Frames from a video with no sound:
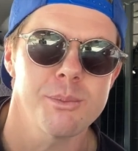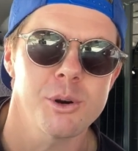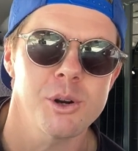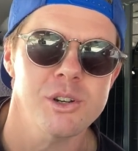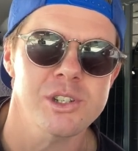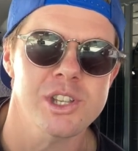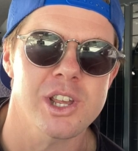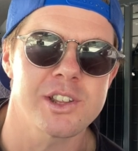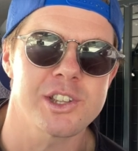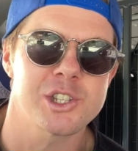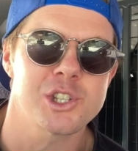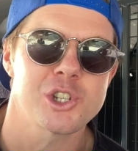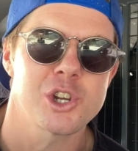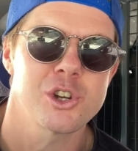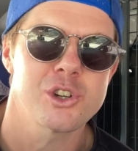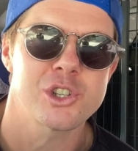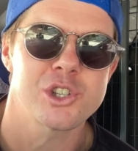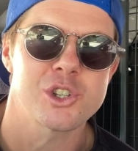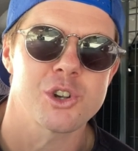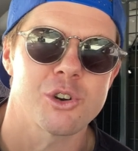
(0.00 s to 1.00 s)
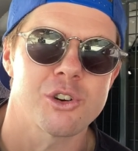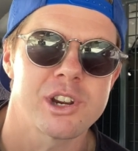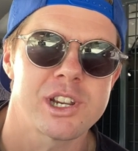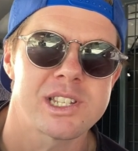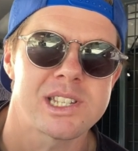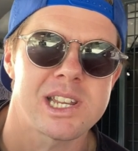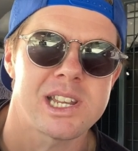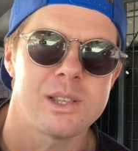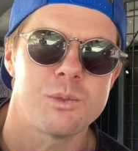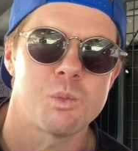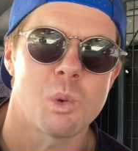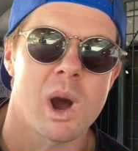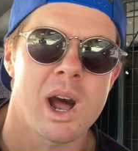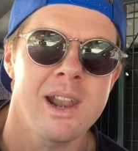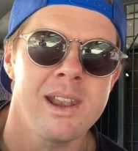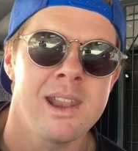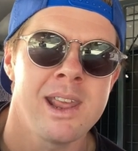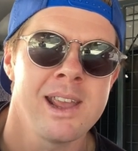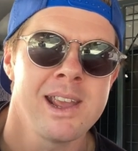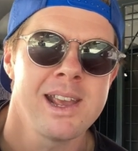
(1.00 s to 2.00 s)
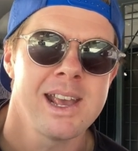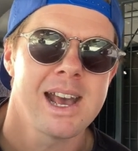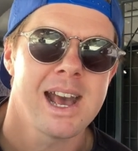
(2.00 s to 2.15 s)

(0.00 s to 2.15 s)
book, so there's two stories in one.